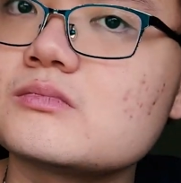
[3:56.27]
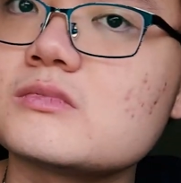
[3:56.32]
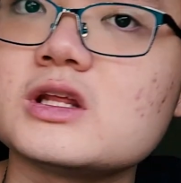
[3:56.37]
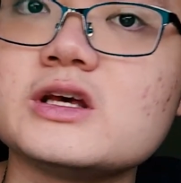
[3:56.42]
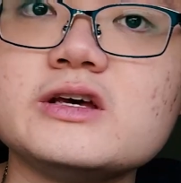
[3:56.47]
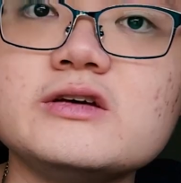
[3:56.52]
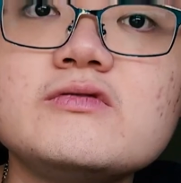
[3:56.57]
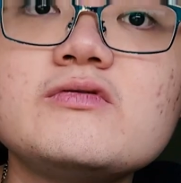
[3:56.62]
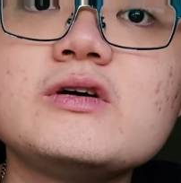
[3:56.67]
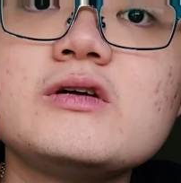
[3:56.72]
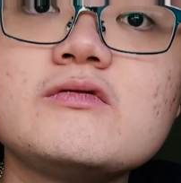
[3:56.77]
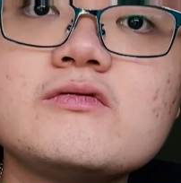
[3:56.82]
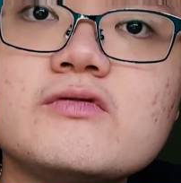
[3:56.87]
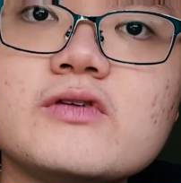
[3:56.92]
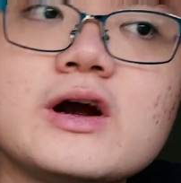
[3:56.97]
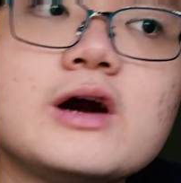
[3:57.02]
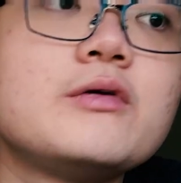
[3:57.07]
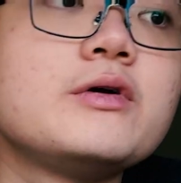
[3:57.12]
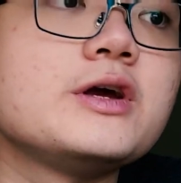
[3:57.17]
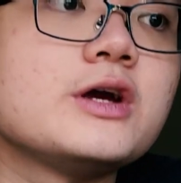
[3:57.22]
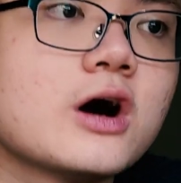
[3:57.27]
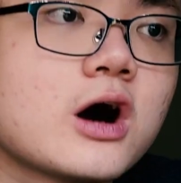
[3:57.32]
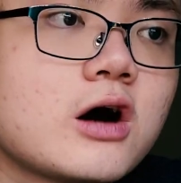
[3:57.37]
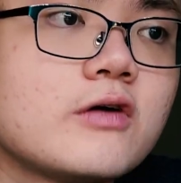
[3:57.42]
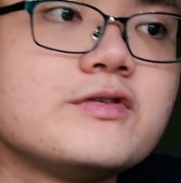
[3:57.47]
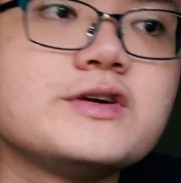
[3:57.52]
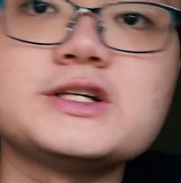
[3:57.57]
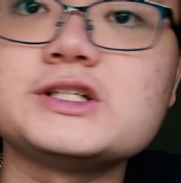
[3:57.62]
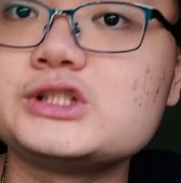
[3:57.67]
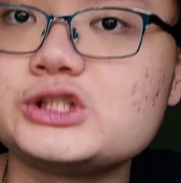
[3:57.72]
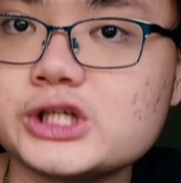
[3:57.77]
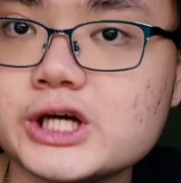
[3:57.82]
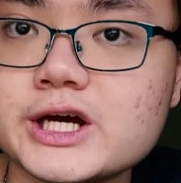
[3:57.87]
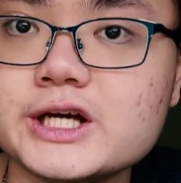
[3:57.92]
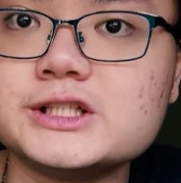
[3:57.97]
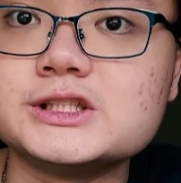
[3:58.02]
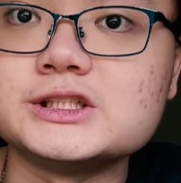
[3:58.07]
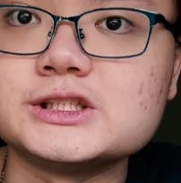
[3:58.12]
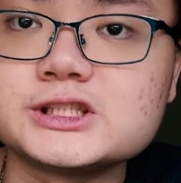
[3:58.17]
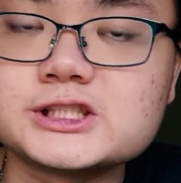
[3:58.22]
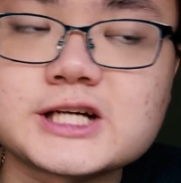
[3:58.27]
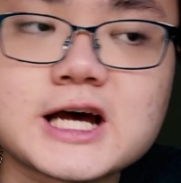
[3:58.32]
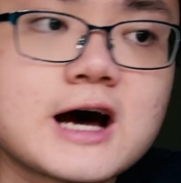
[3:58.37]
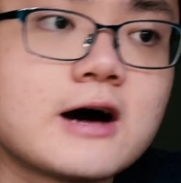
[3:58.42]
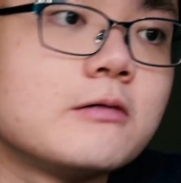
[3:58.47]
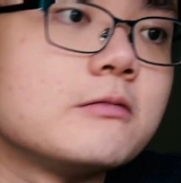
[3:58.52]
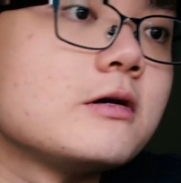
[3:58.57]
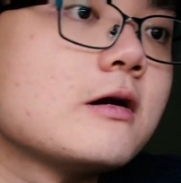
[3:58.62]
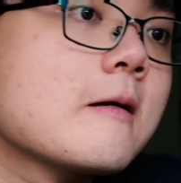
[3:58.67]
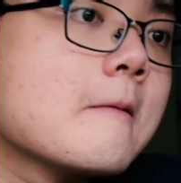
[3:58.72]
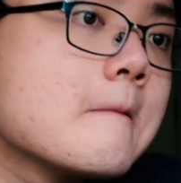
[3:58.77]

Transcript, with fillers: even very obvious change in sound,